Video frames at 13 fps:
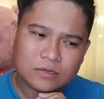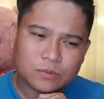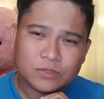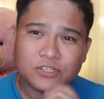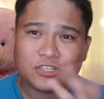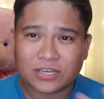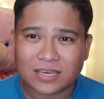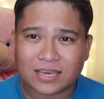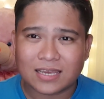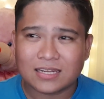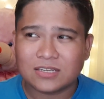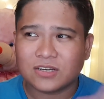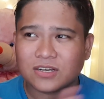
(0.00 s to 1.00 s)
with
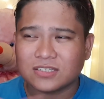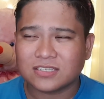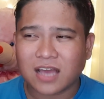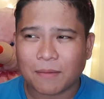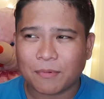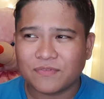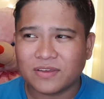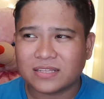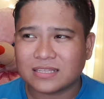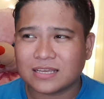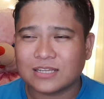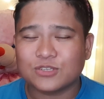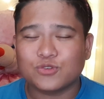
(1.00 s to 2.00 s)
chicken on top of it.
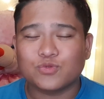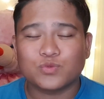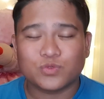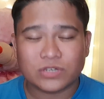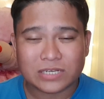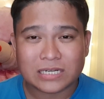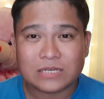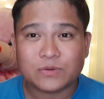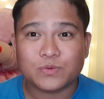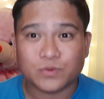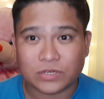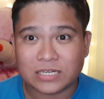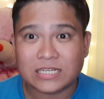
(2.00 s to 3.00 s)
Is really,
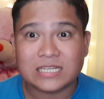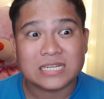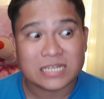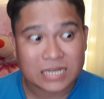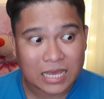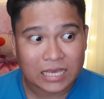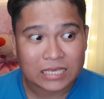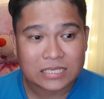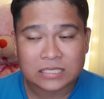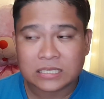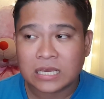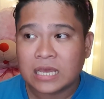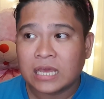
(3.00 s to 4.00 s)
really
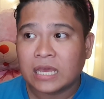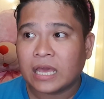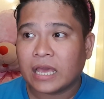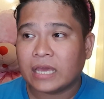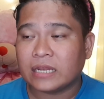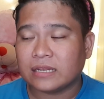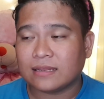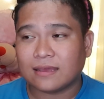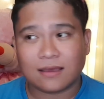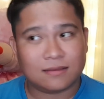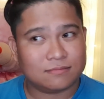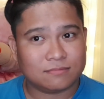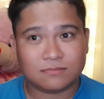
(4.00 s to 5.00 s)
nice. And
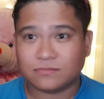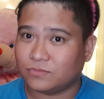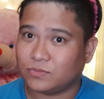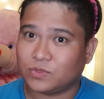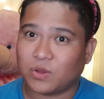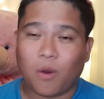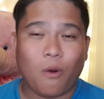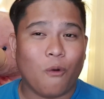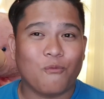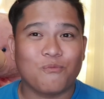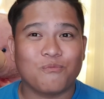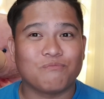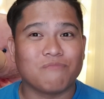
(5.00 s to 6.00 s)
oh
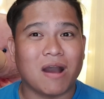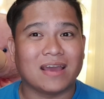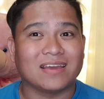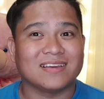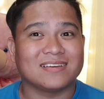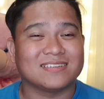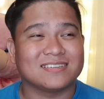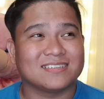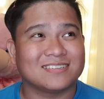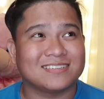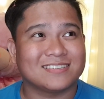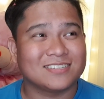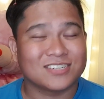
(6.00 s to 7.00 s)
my
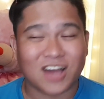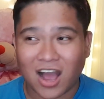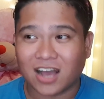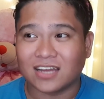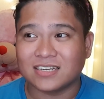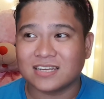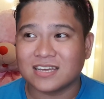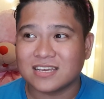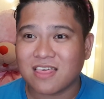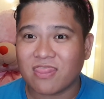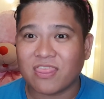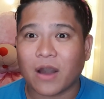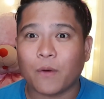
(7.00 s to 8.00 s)
god,
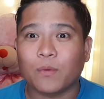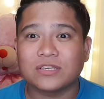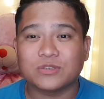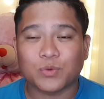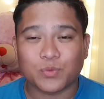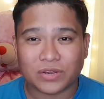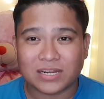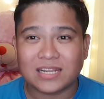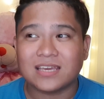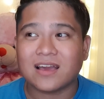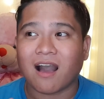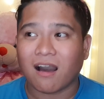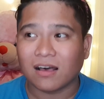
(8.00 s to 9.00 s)
that was
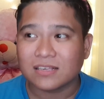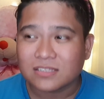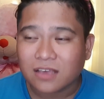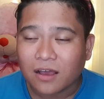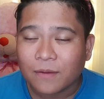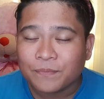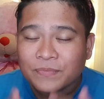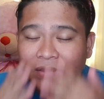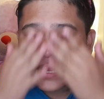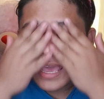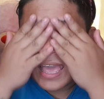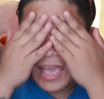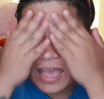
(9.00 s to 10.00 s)
really awesome.
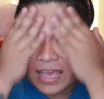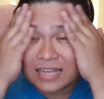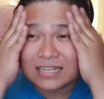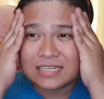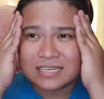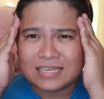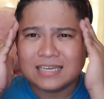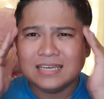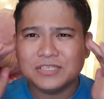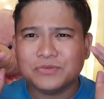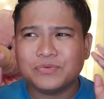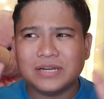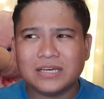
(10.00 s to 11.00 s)
And he
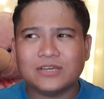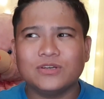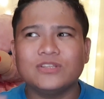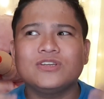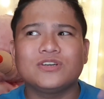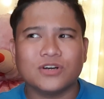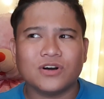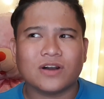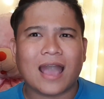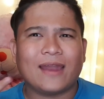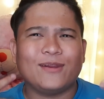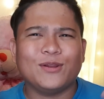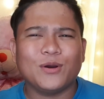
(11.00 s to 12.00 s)
is a really good cook.
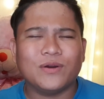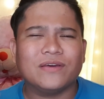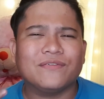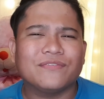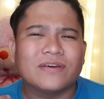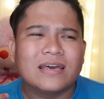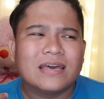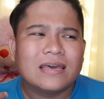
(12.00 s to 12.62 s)
I don't know if